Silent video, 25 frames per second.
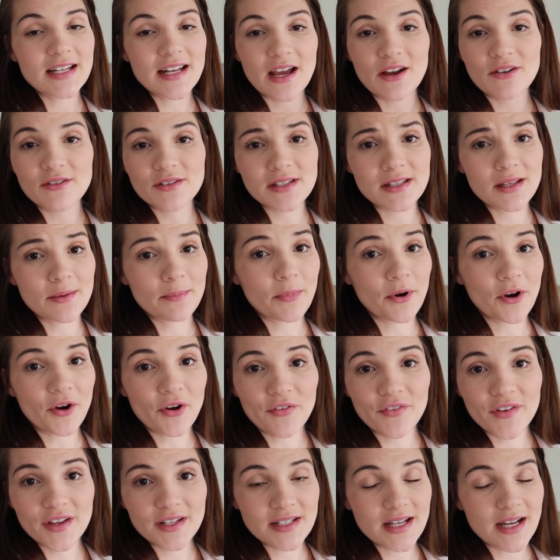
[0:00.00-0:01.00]
now is the
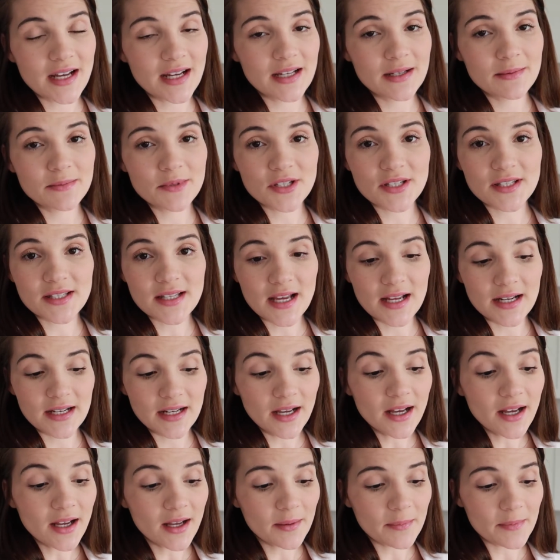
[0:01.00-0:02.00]
perfect time to sign
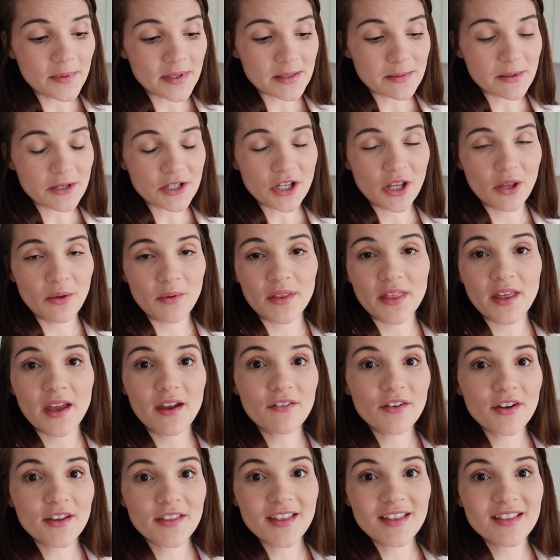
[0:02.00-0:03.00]
up, especially with
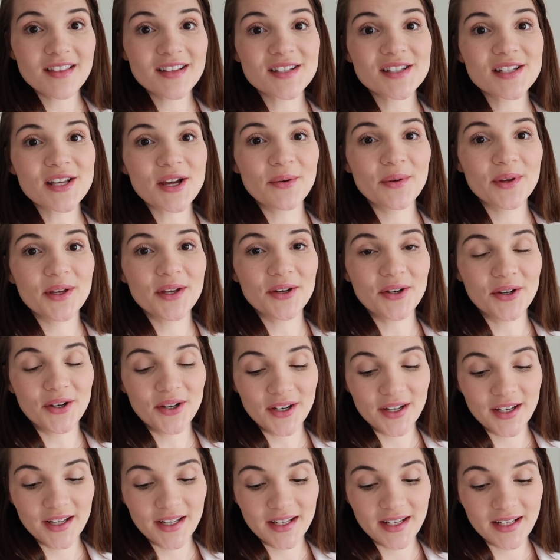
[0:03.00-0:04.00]
everything that's going
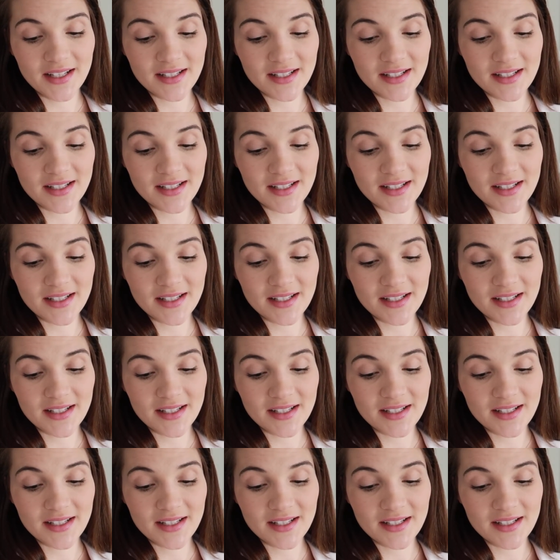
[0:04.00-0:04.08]
on.